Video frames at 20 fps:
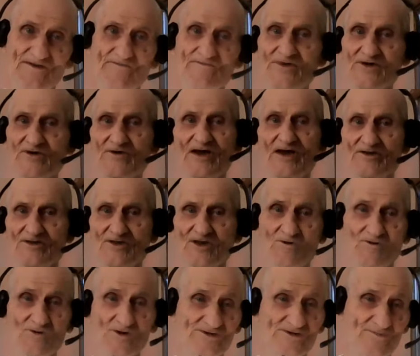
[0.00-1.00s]
you get
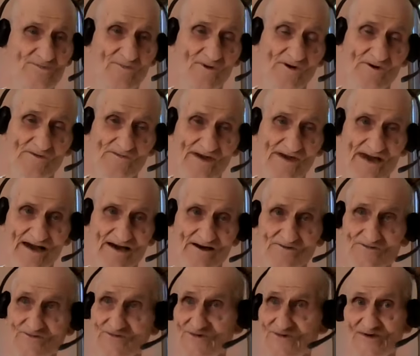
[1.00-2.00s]
lower sperm
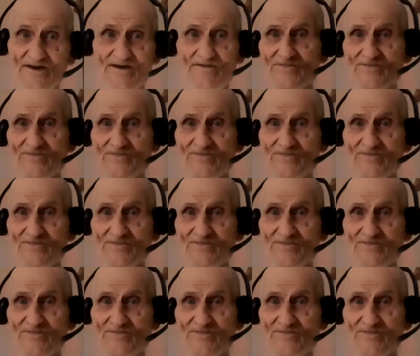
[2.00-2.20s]
counts,